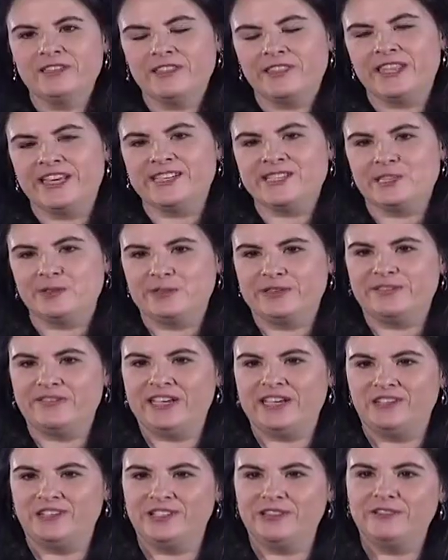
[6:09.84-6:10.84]
of the things that we
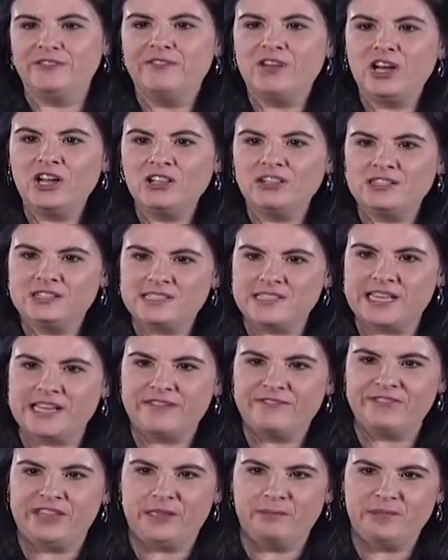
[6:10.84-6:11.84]
found in the fall is
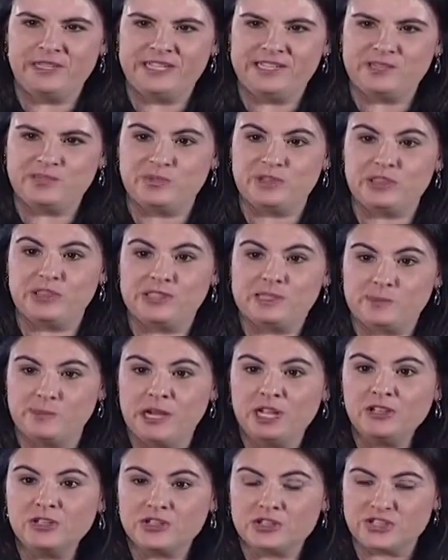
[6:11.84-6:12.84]
that families with
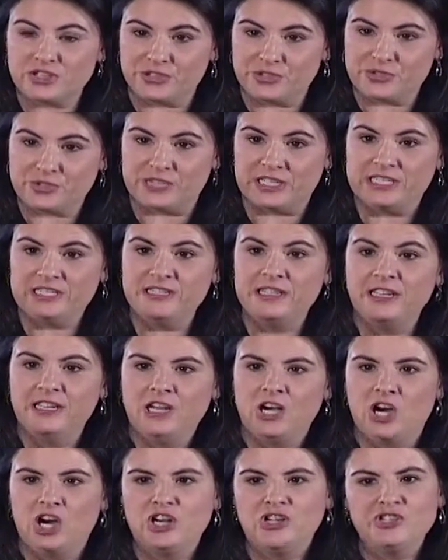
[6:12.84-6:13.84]
smaller children
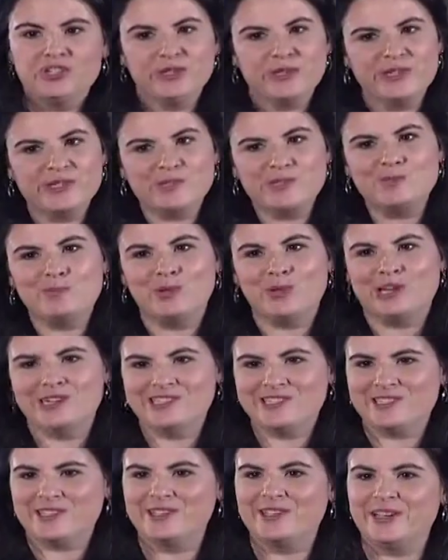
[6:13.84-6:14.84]
aren't doing
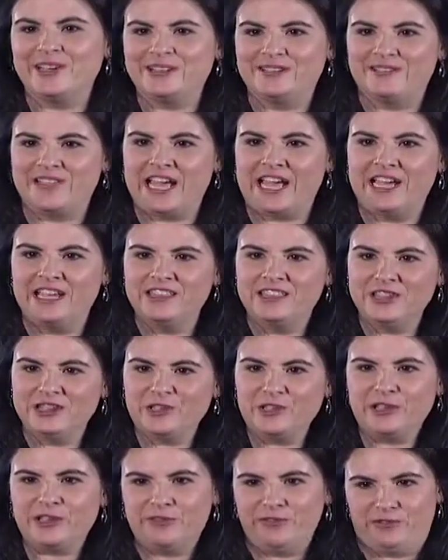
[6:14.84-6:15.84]
sports and all of that, and they're
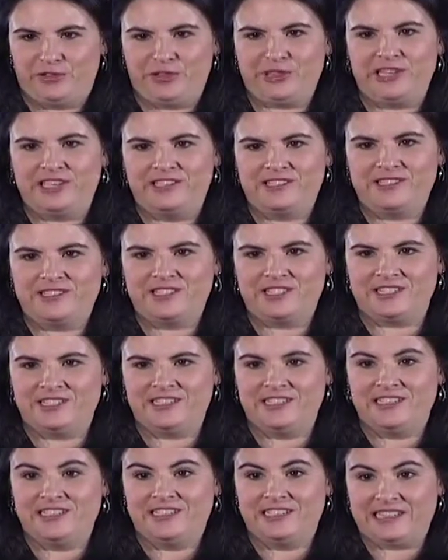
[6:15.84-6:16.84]
looking for things
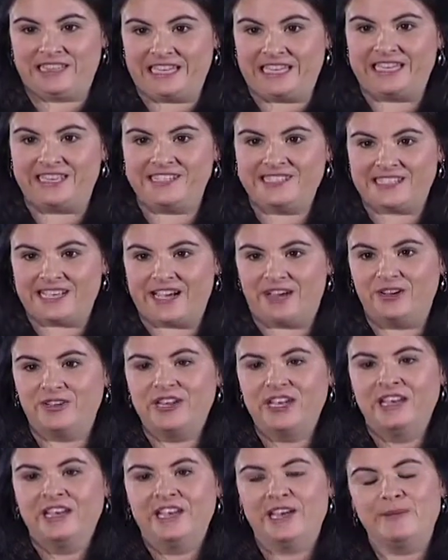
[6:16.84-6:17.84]
to get the kids out.
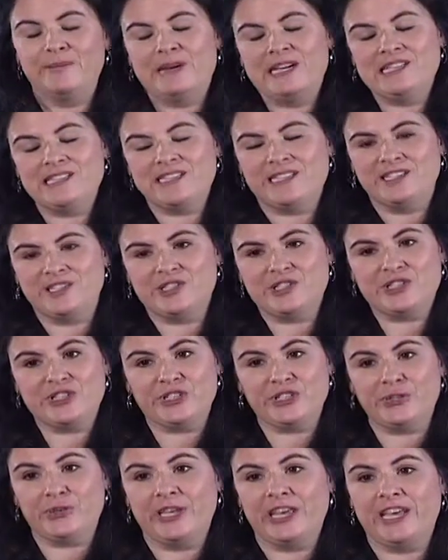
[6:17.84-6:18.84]
And my son is
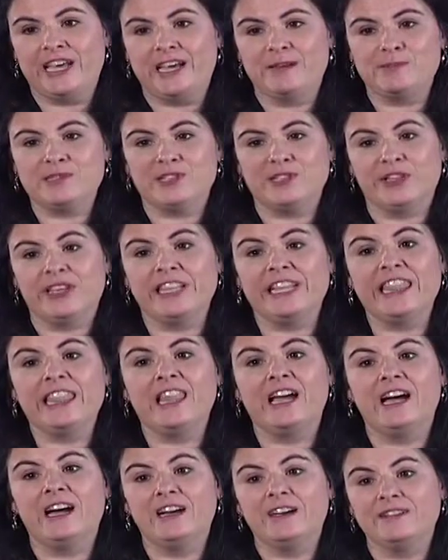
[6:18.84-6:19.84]
too. He absolutely
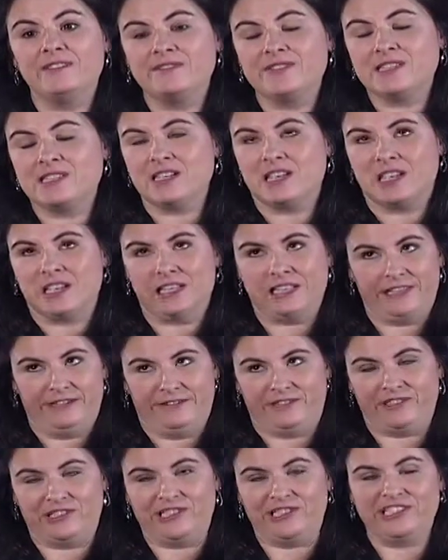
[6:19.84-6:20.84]
loves
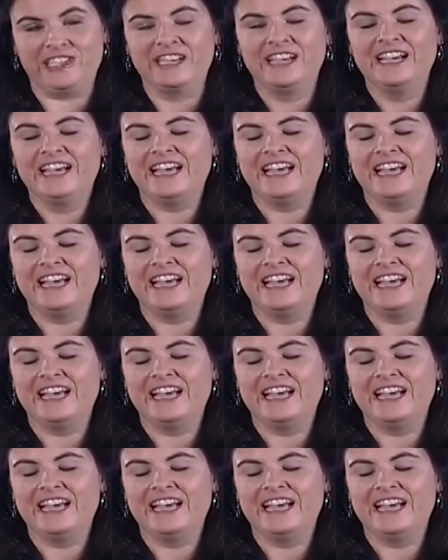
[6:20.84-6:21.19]
Clifford.